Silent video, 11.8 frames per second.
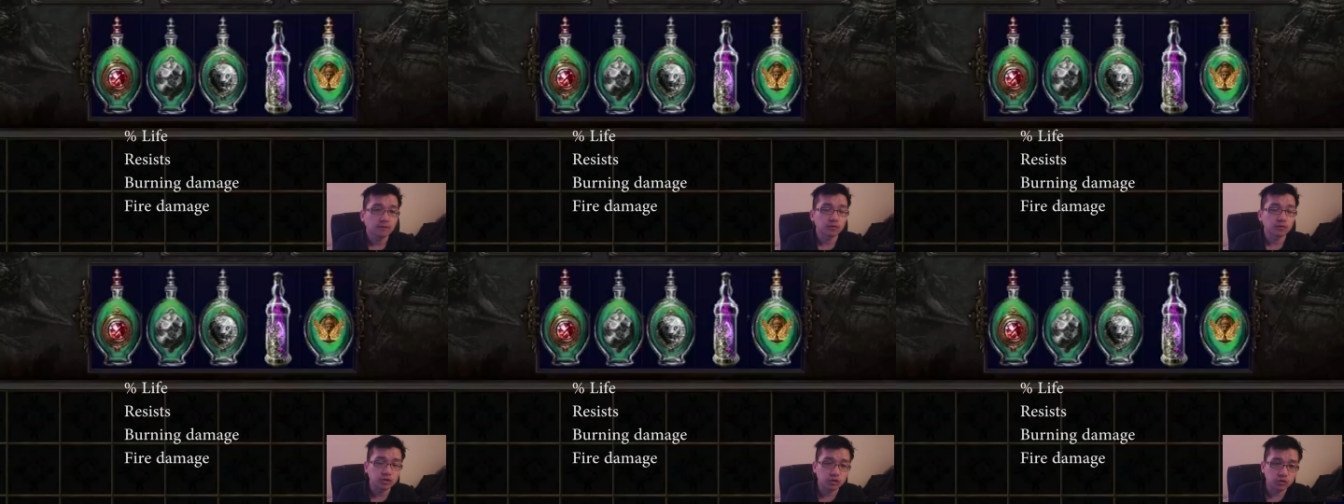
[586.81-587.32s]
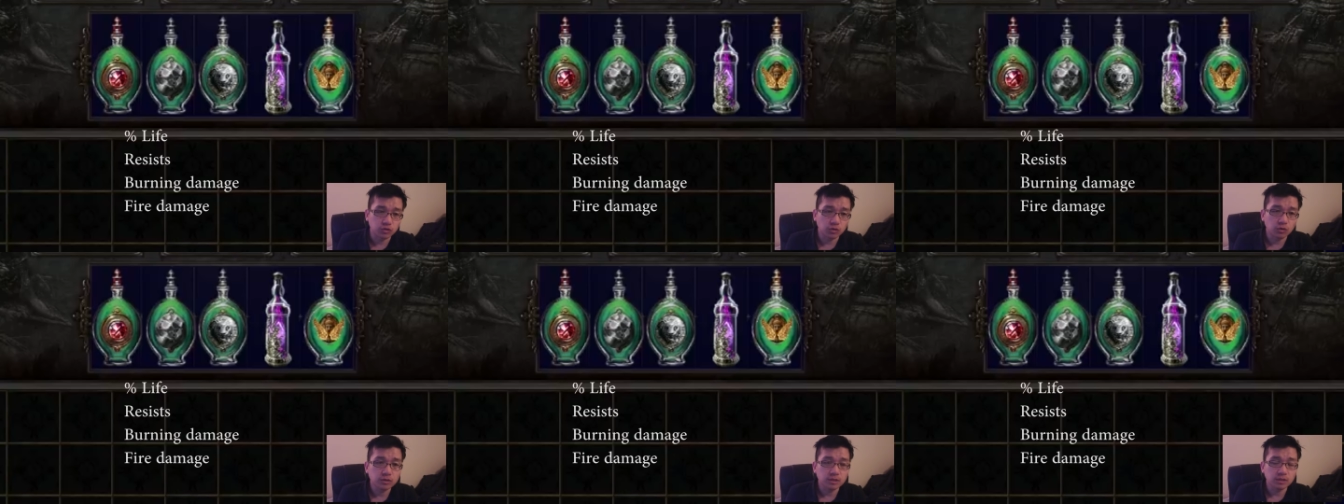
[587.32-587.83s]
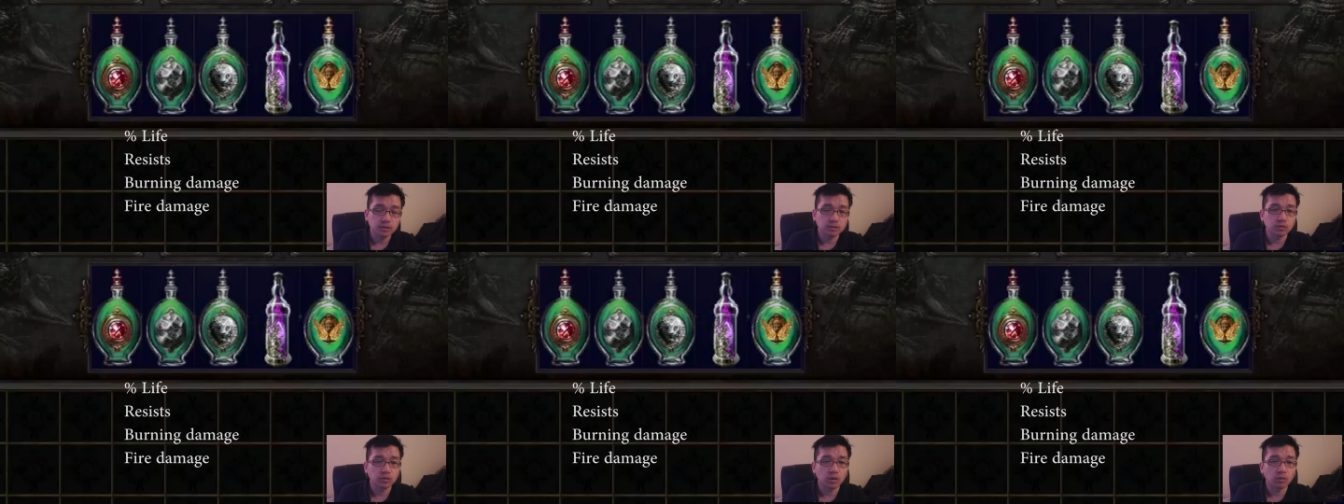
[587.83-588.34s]
For the jewels,
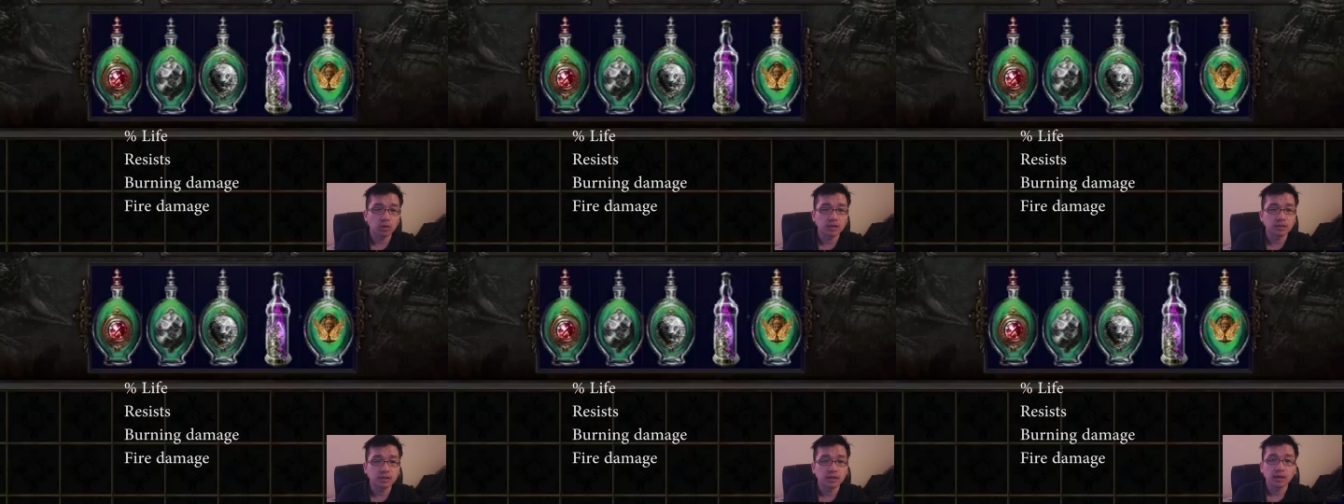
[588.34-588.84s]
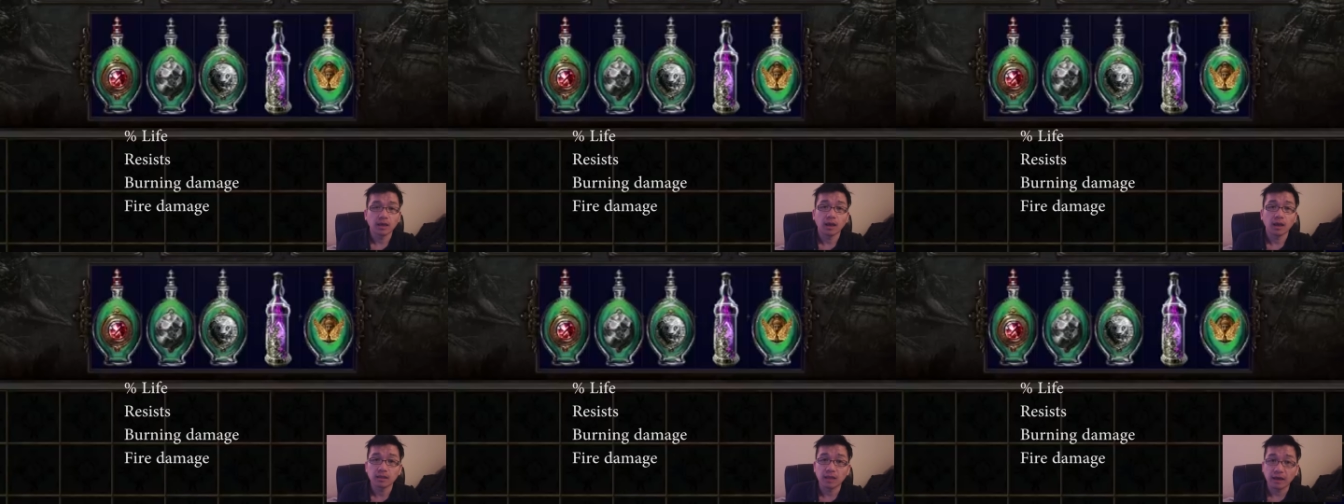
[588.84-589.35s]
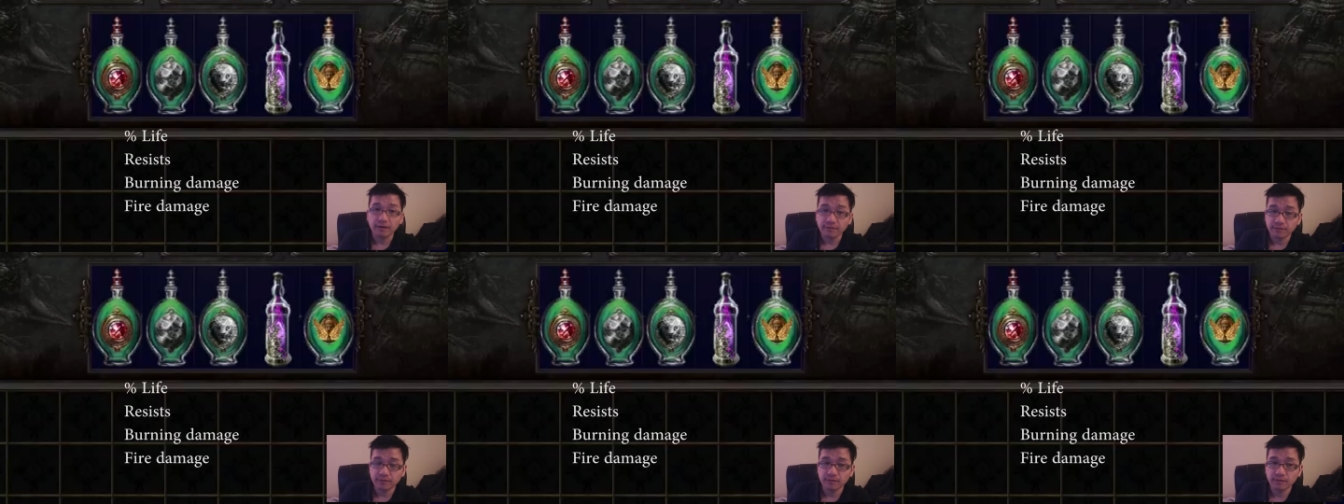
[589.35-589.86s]
you will want
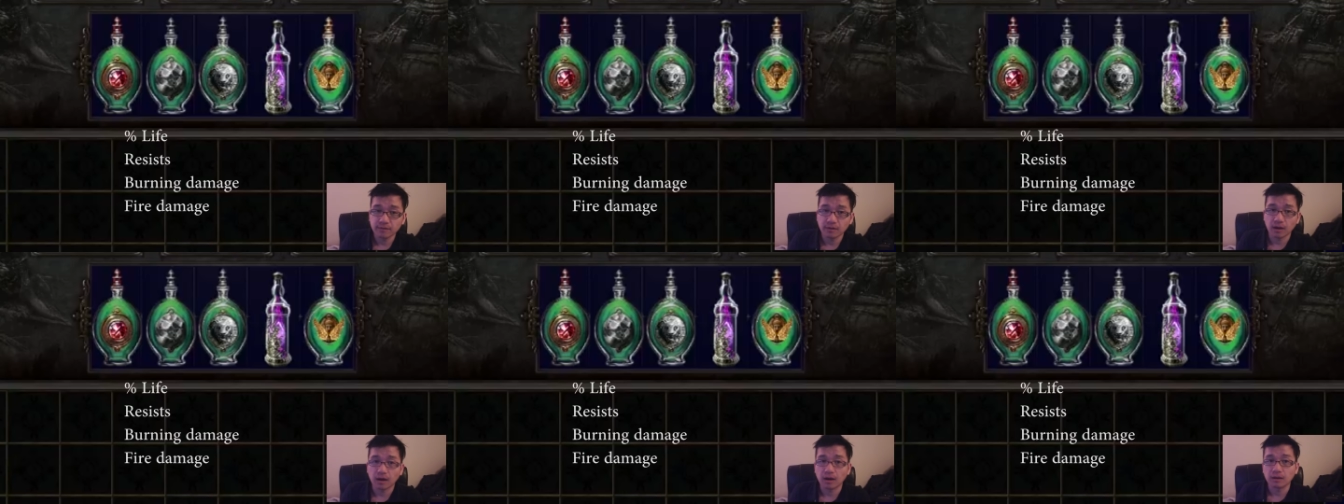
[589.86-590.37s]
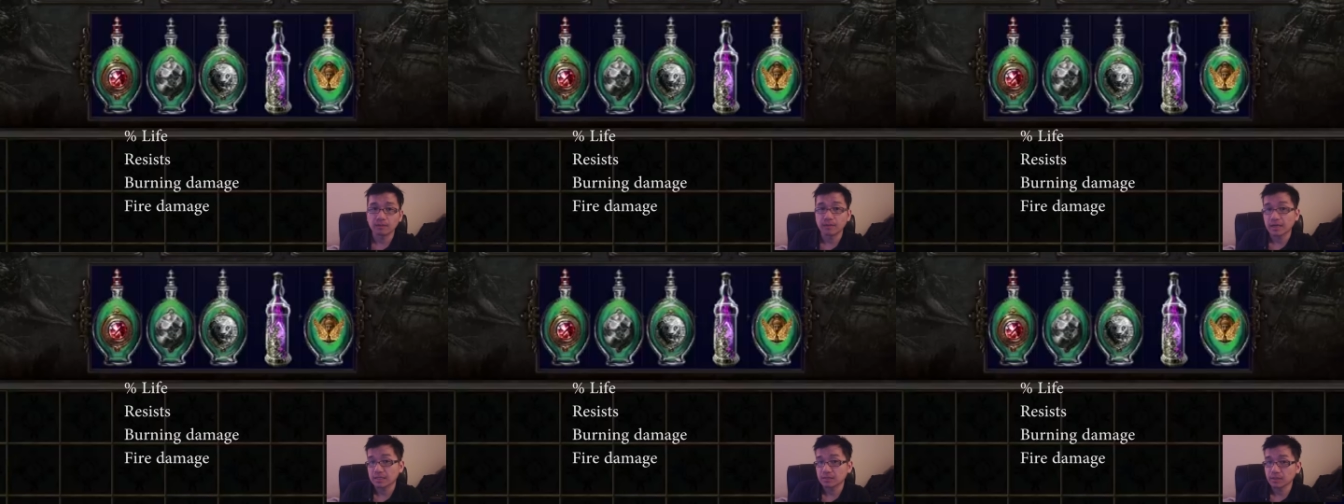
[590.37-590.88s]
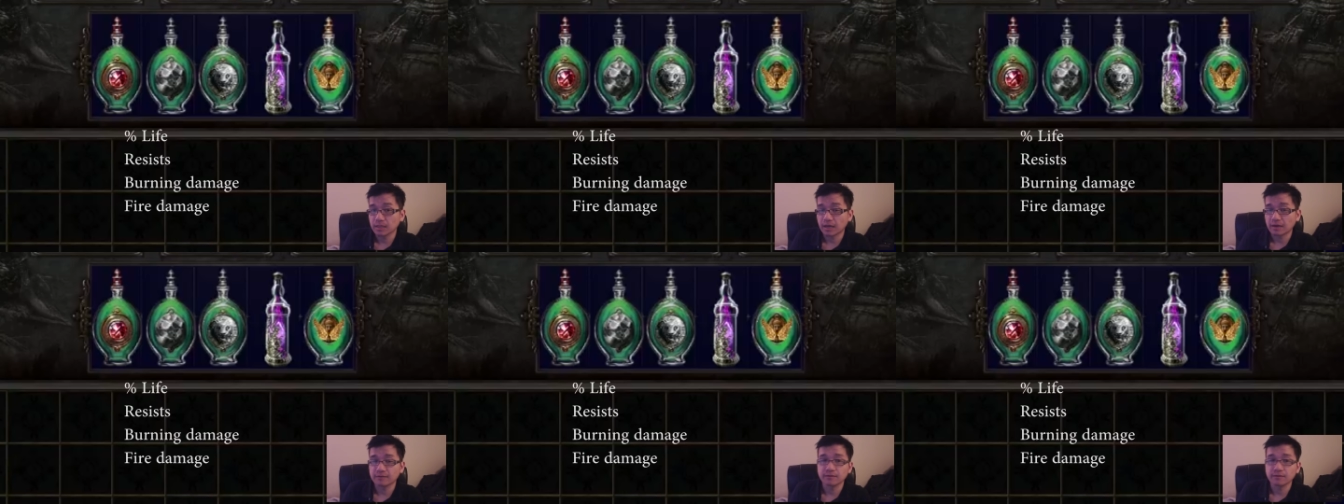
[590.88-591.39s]
life, uh,
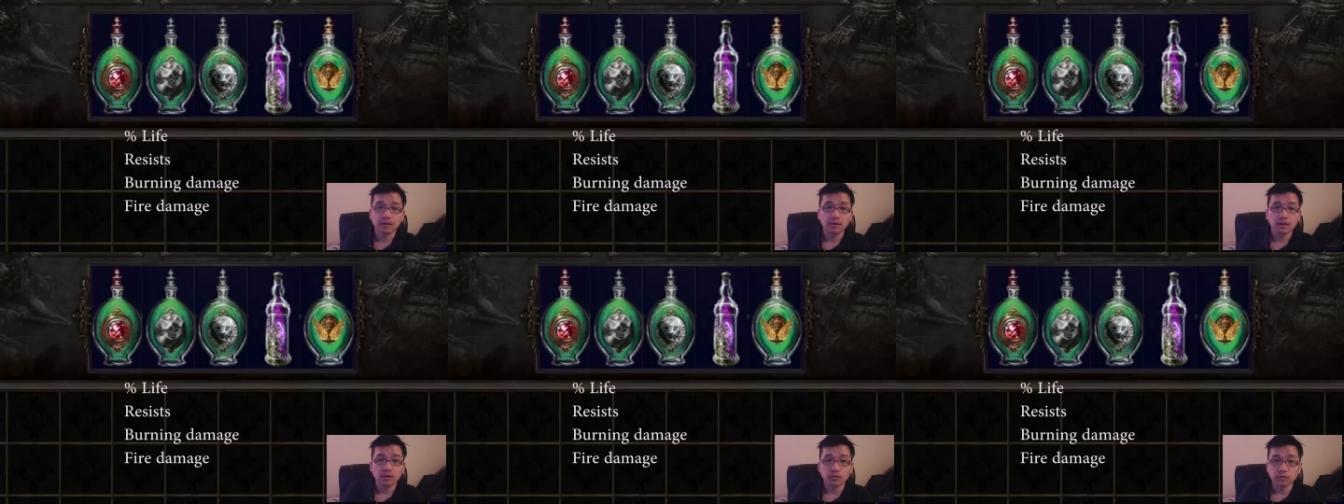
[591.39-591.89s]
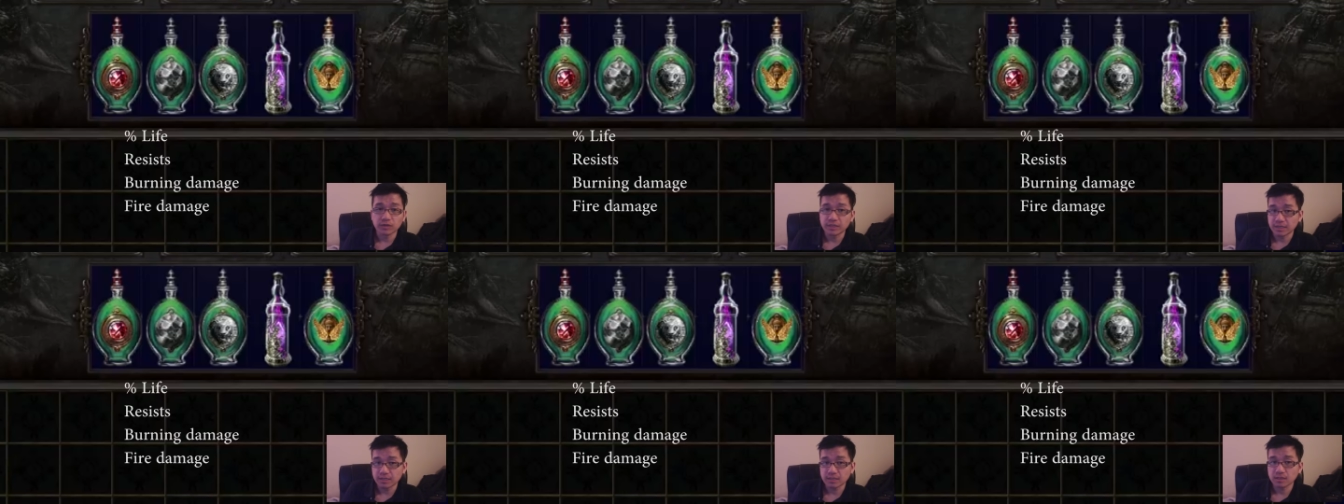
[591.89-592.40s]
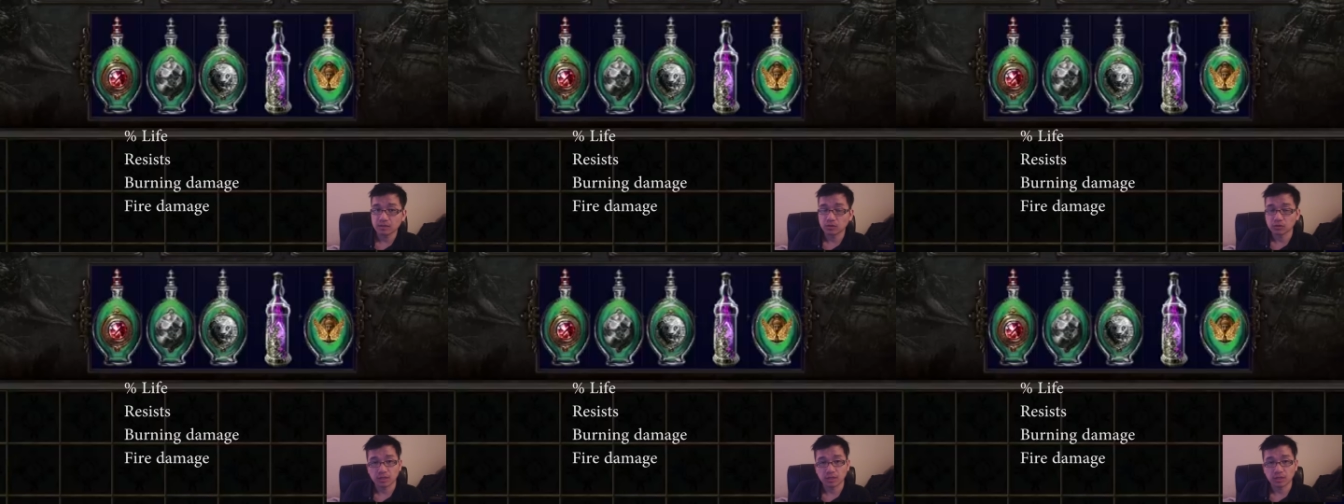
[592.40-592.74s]
maximum life, resist.